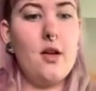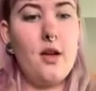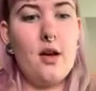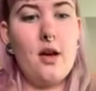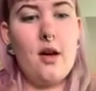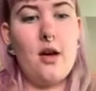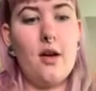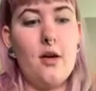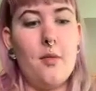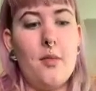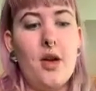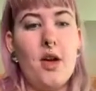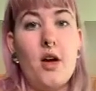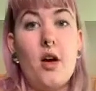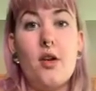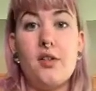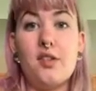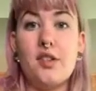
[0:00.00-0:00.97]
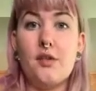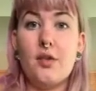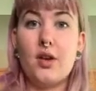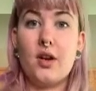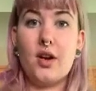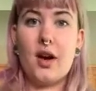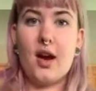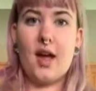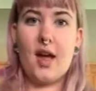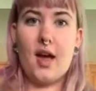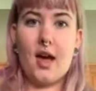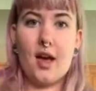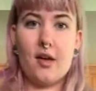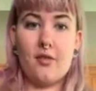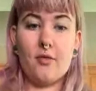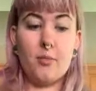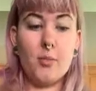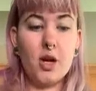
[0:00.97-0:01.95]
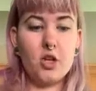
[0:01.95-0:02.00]
Also here I
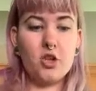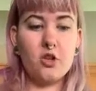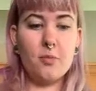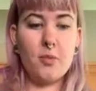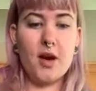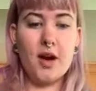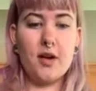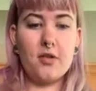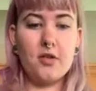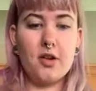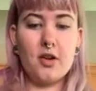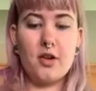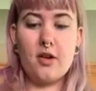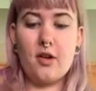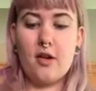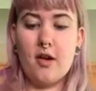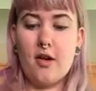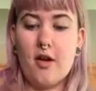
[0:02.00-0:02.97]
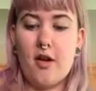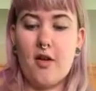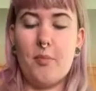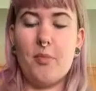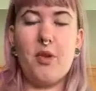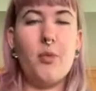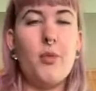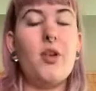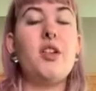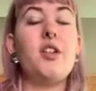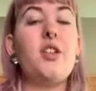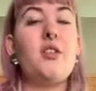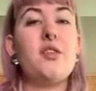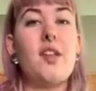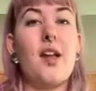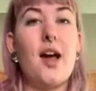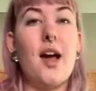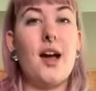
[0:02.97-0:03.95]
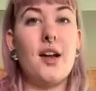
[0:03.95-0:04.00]
have matcha powder. You want to use
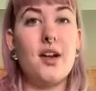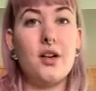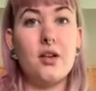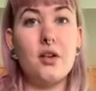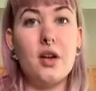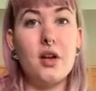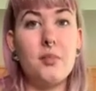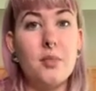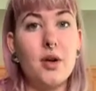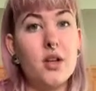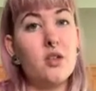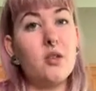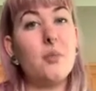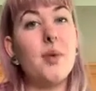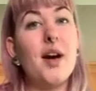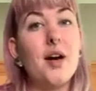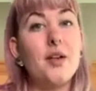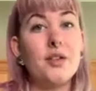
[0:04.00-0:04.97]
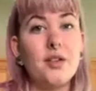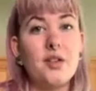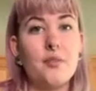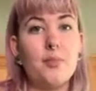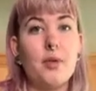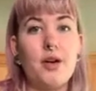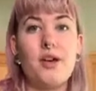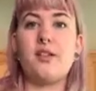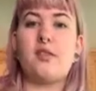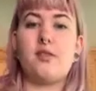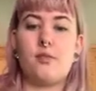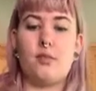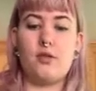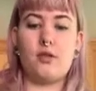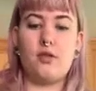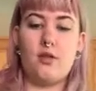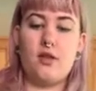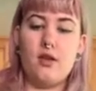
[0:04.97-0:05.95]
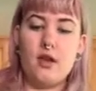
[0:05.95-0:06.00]
a higher grade matcha powder if
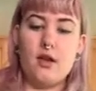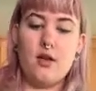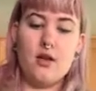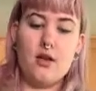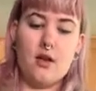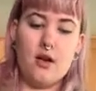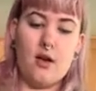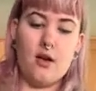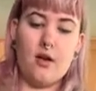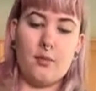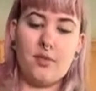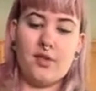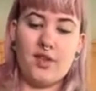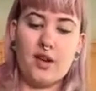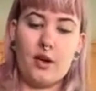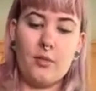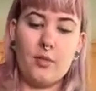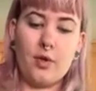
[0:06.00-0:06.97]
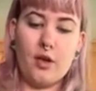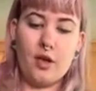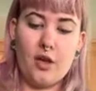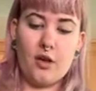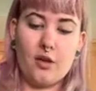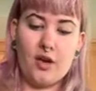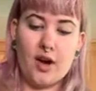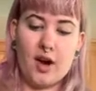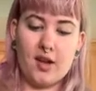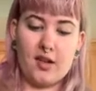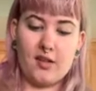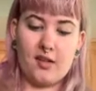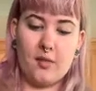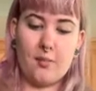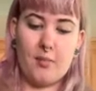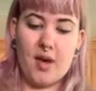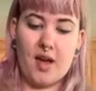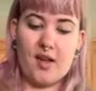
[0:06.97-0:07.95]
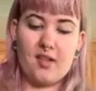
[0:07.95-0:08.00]
possible. Ceremonial grade is the
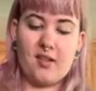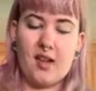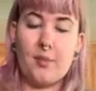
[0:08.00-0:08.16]
best.